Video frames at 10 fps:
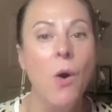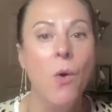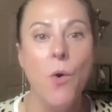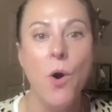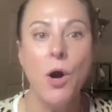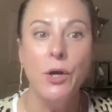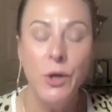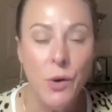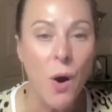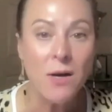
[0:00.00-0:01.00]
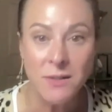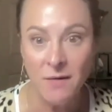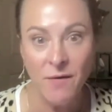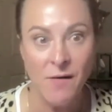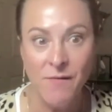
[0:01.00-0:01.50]
or you are
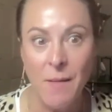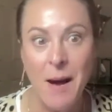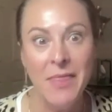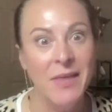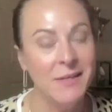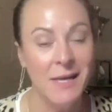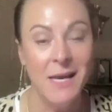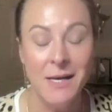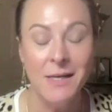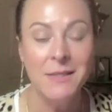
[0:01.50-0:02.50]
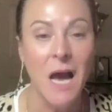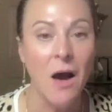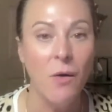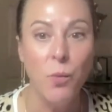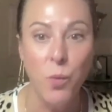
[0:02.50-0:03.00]
suffering from it, this is
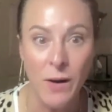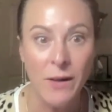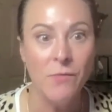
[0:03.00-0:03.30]
a really,